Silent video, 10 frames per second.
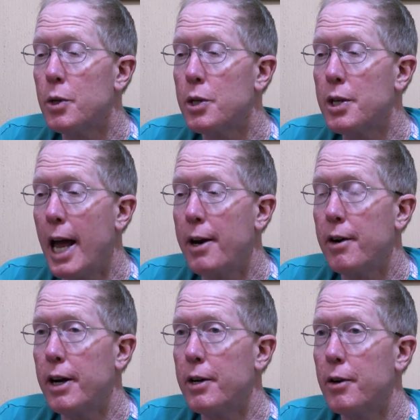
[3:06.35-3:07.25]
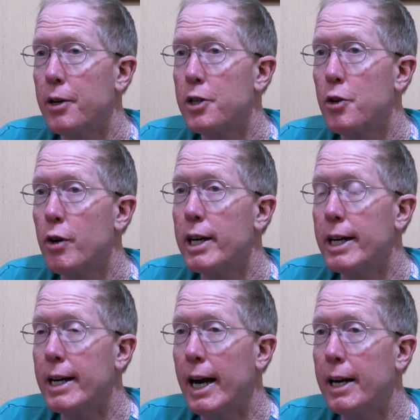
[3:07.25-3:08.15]
was Saturday during
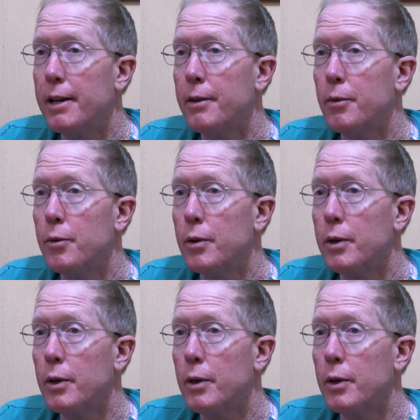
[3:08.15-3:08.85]
screening day, and